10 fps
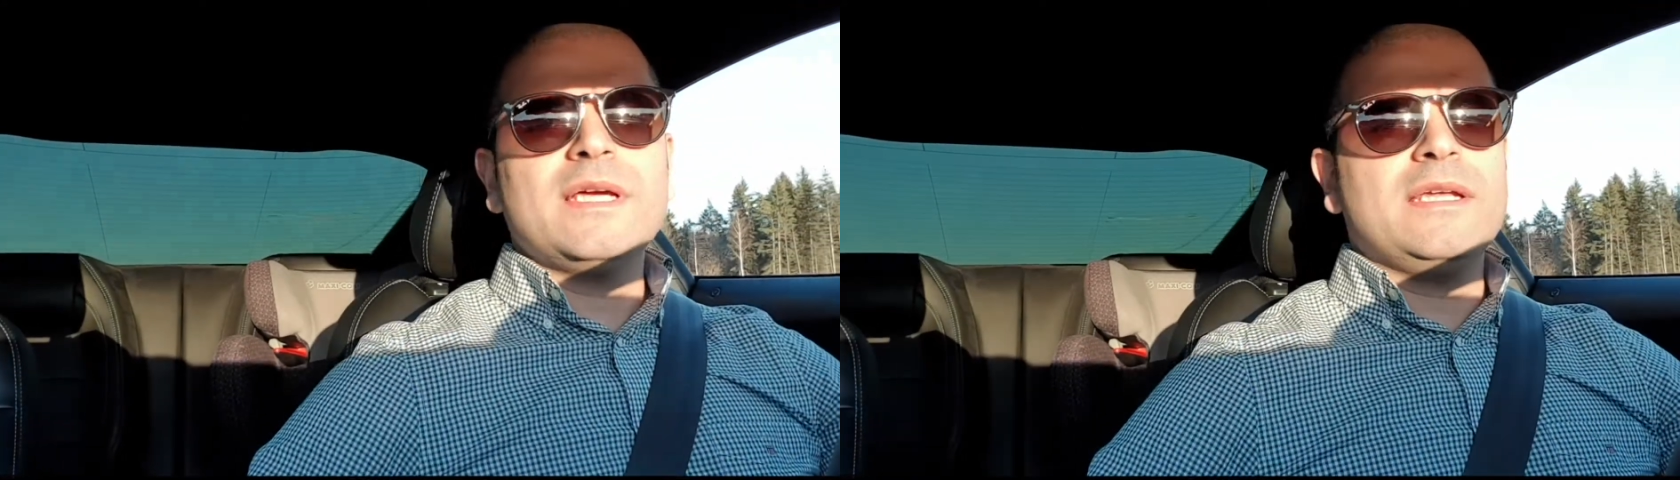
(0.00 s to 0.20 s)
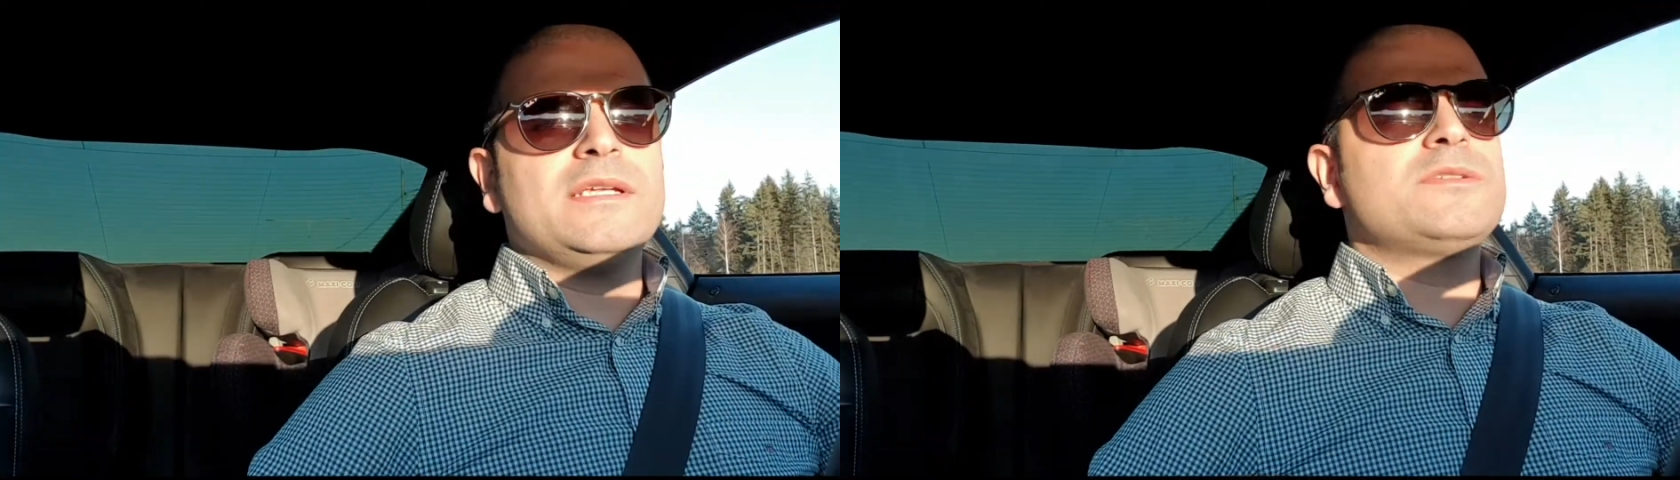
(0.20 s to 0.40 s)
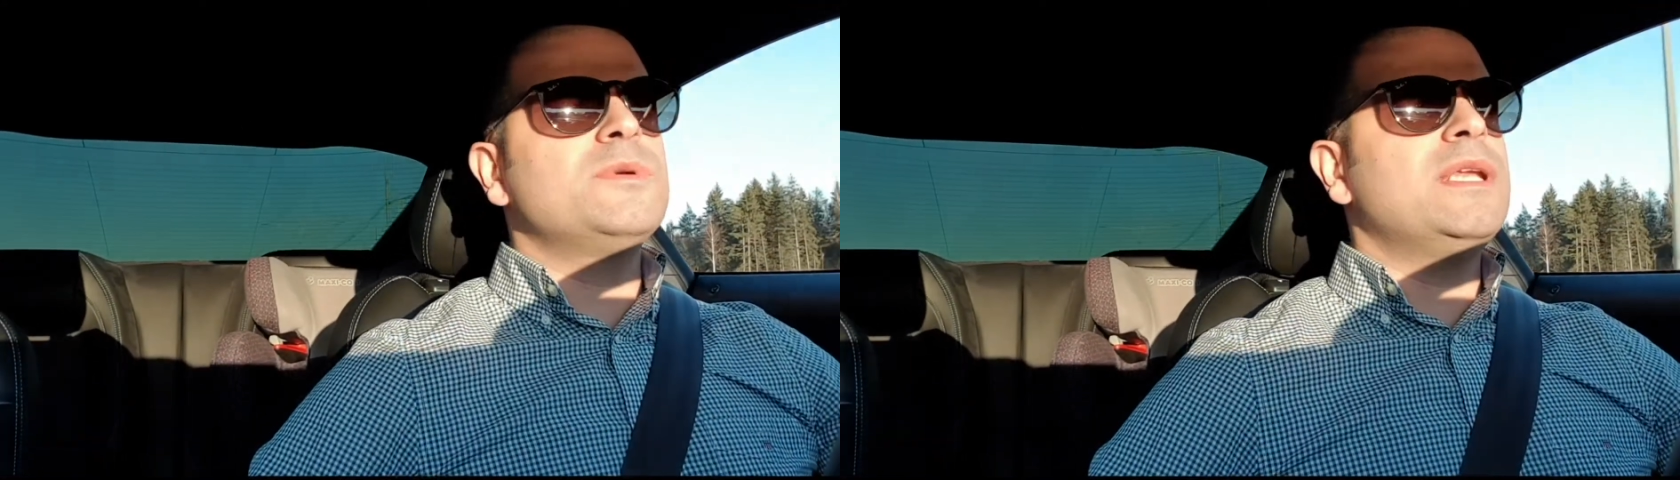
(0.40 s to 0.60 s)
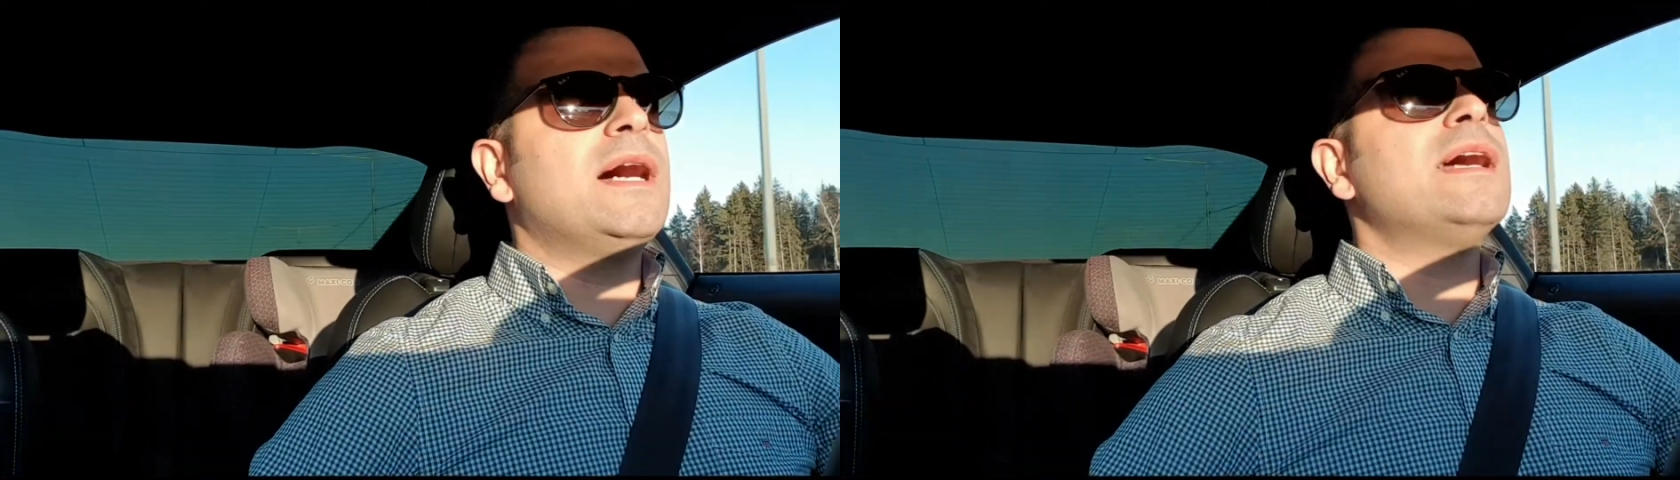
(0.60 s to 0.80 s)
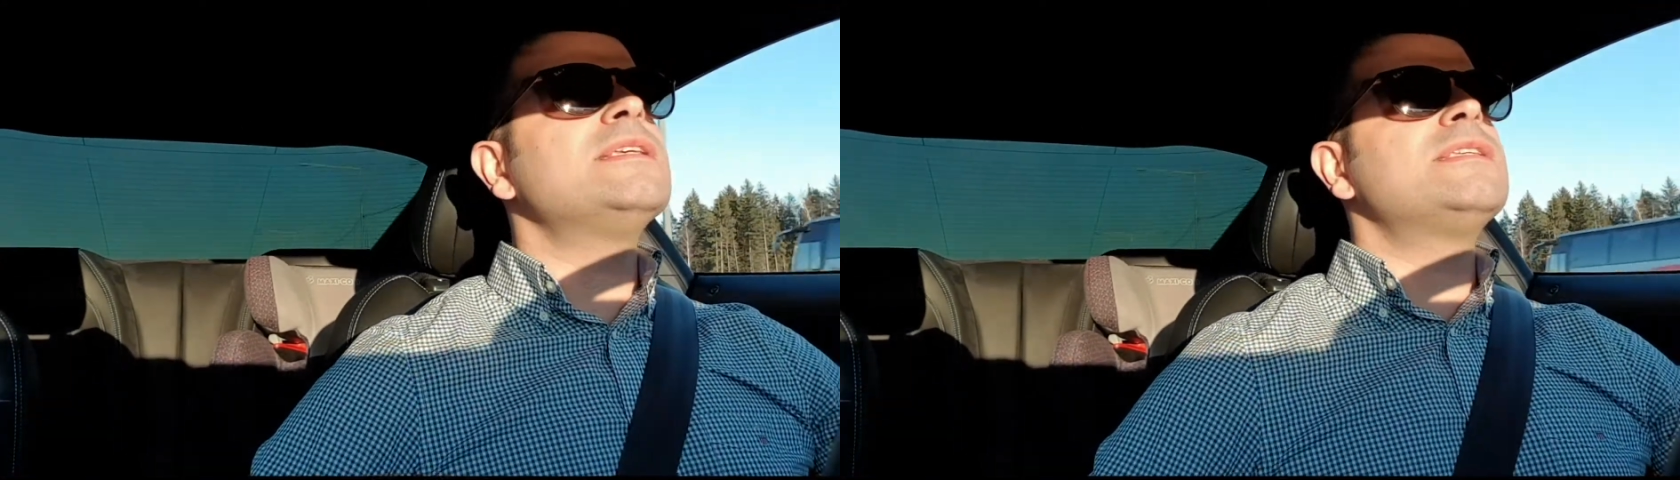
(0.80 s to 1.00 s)
and it's really
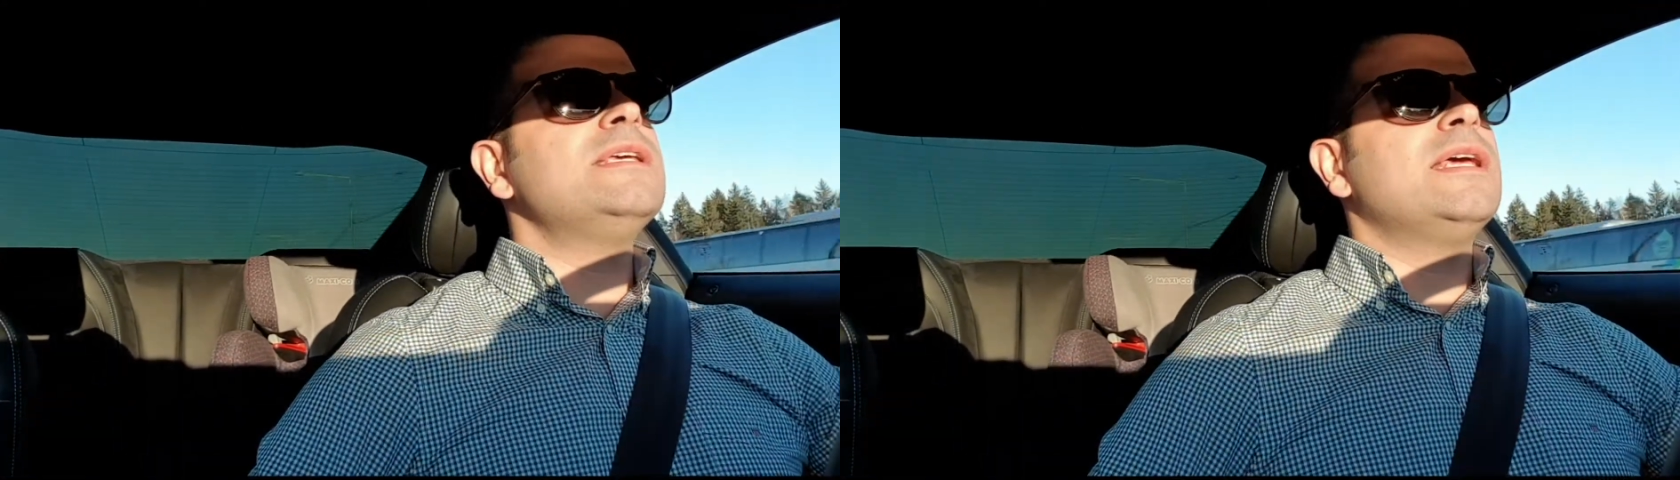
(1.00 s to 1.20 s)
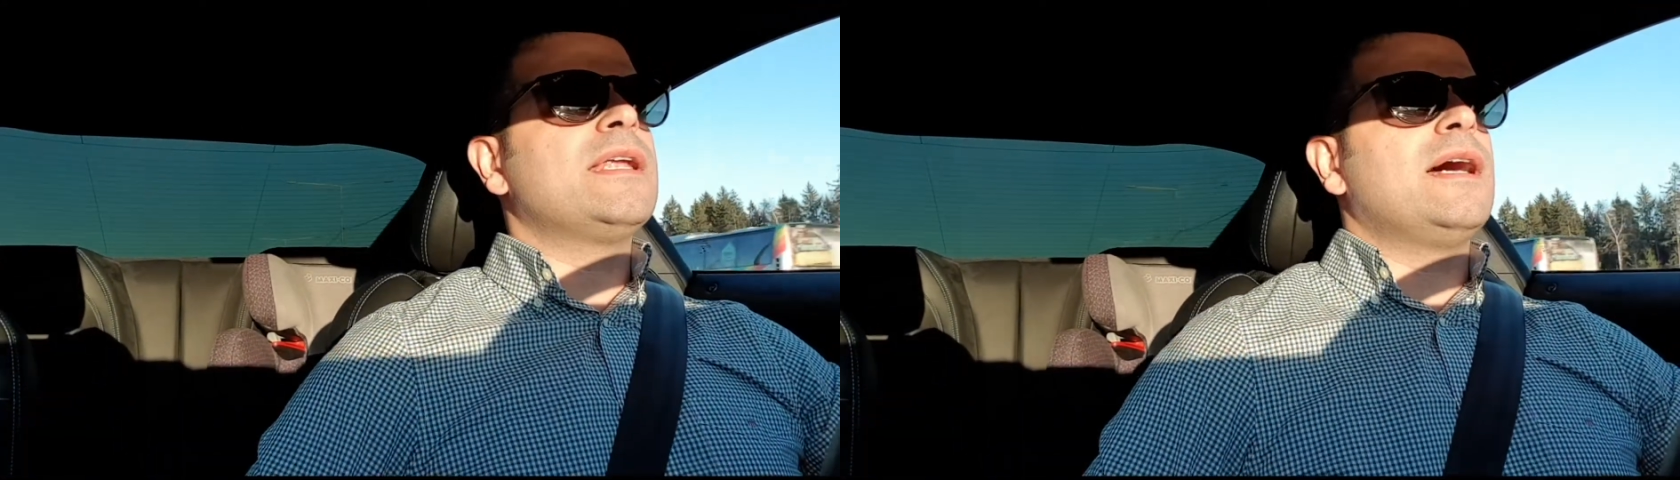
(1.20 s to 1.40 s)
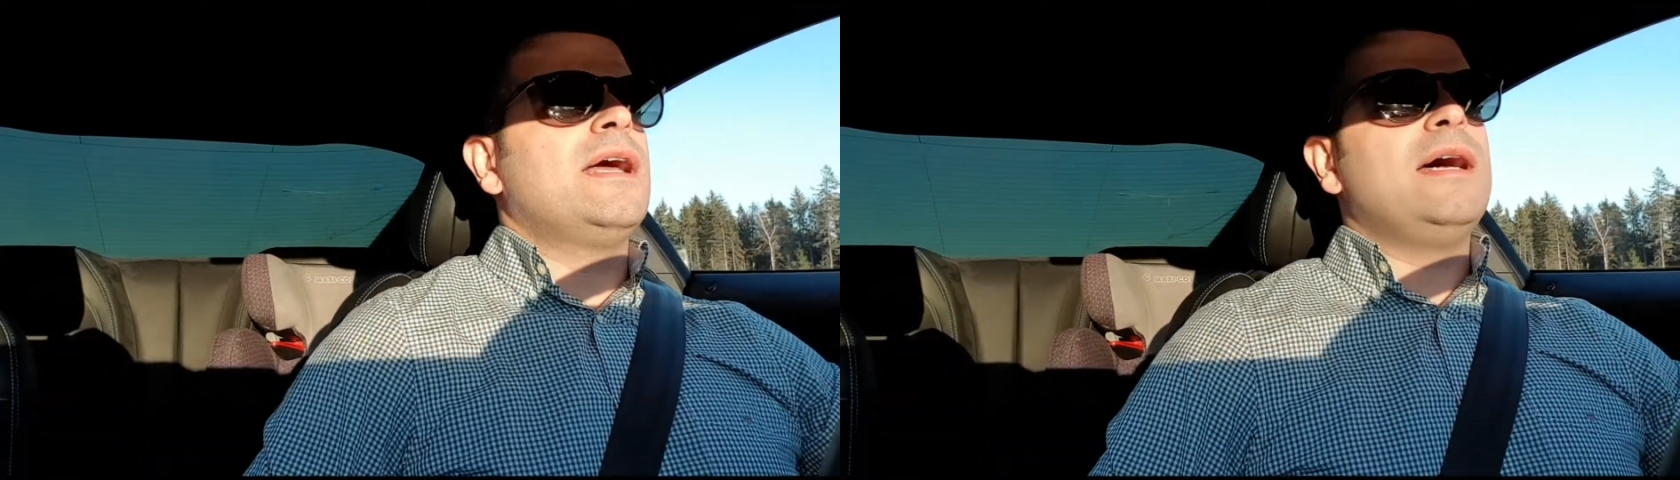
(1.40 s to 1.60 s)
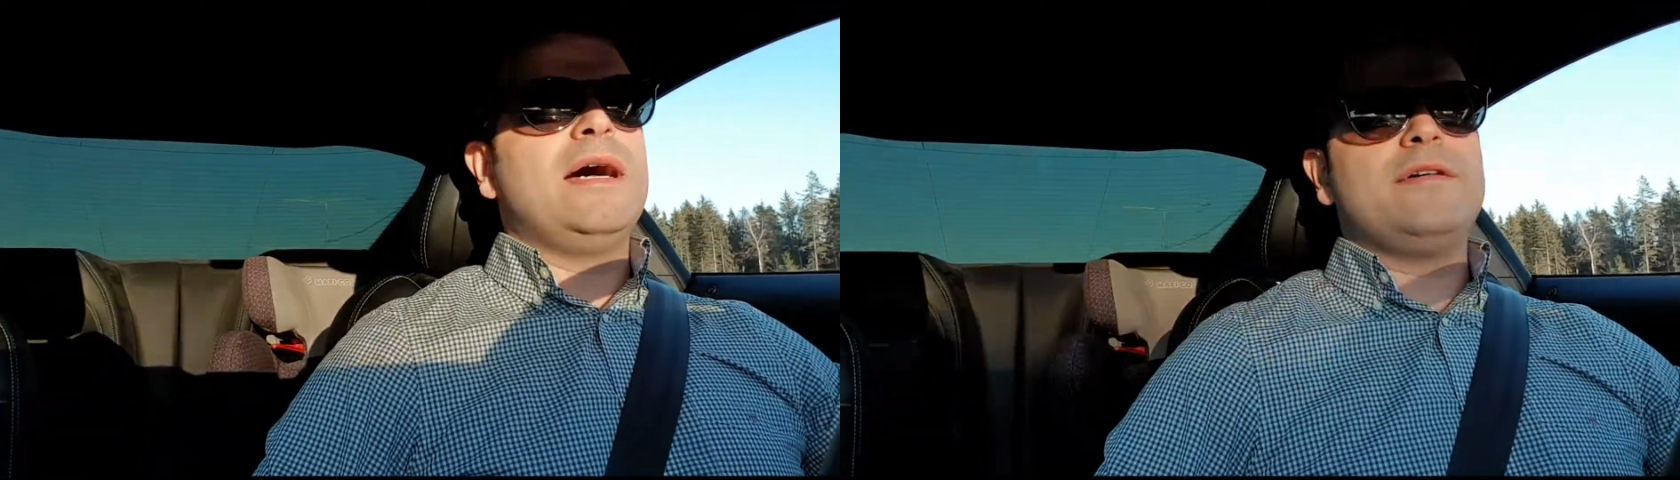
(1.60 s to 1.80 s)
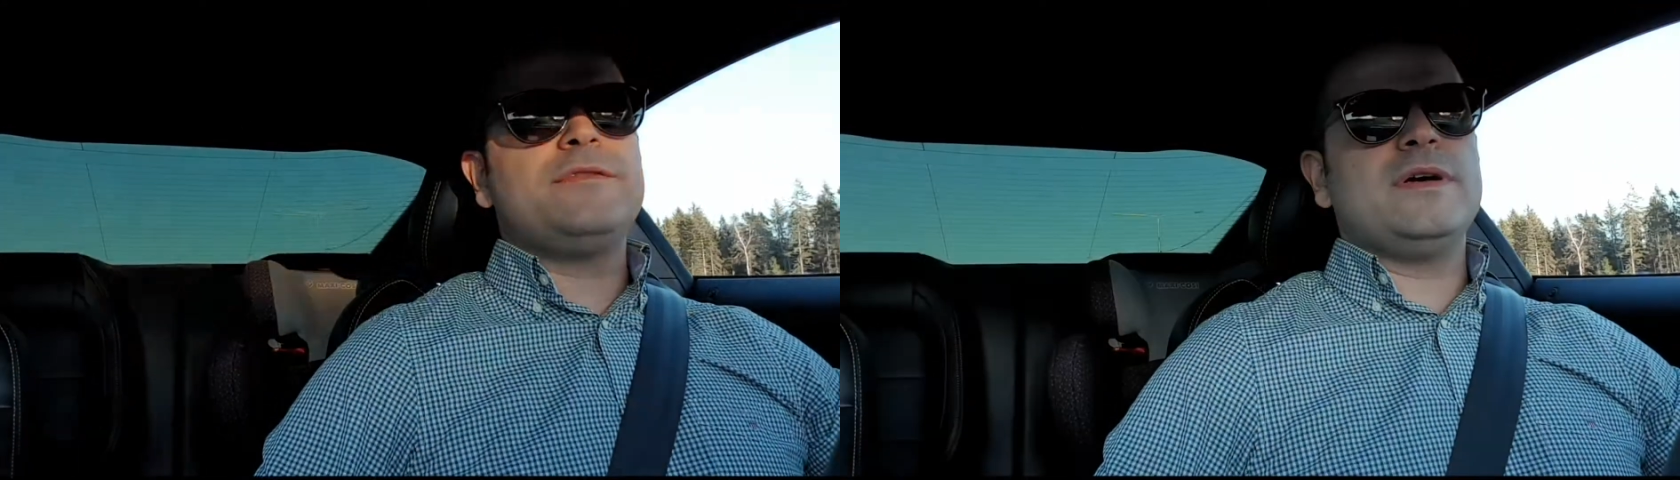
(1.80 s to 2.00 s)
icy, and I
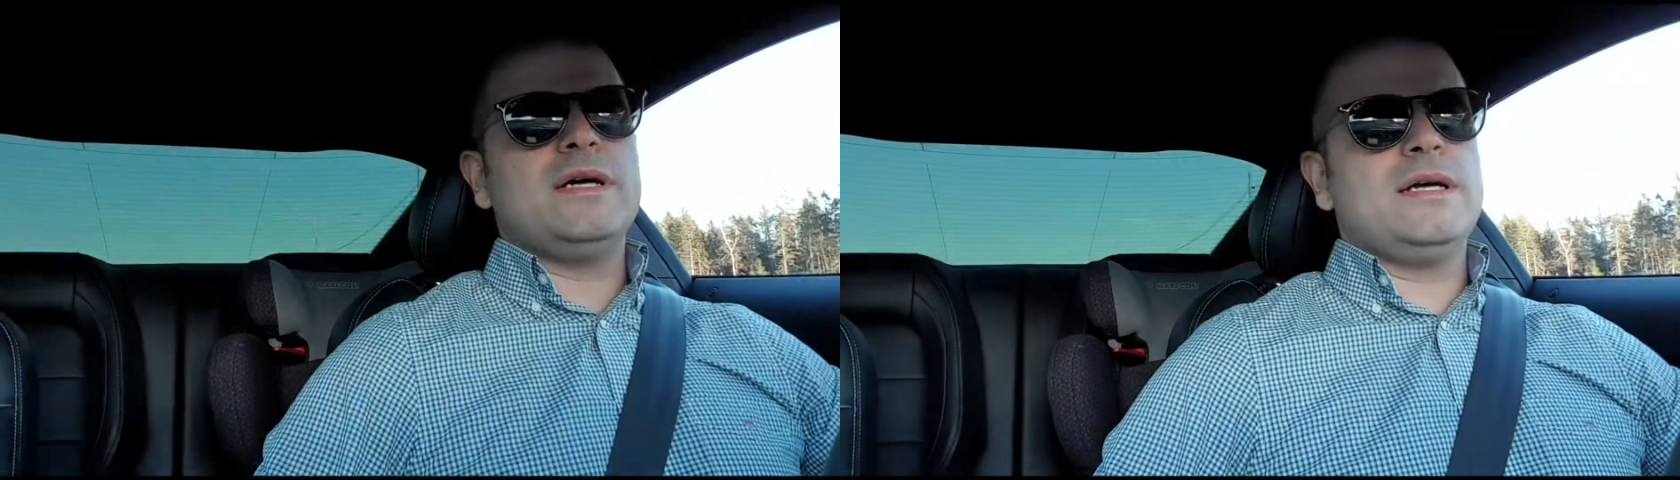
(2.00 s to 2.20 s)
have